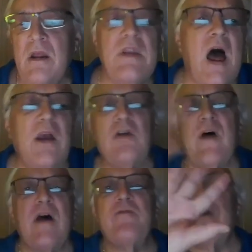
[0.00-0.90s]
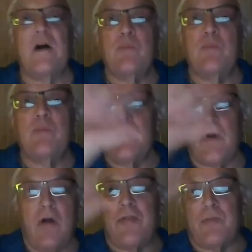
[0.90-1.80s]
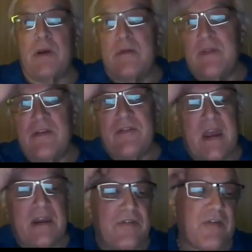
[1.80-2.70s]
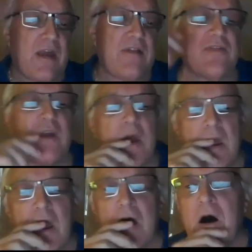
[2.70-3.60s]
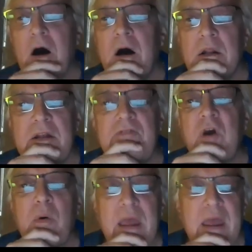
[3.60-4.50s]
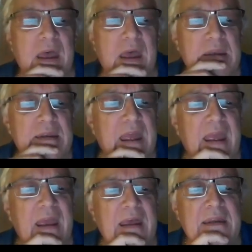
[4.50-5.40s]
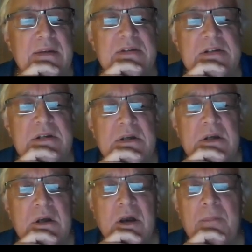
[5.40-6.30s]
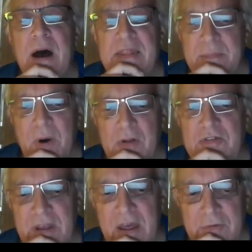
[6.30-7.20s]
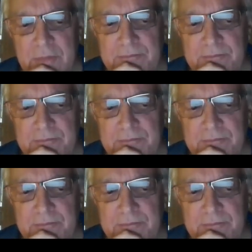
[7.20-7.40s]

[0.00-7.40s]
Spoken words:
now you've had fun with all three of these data sets. Let's go ahead and combine them all together.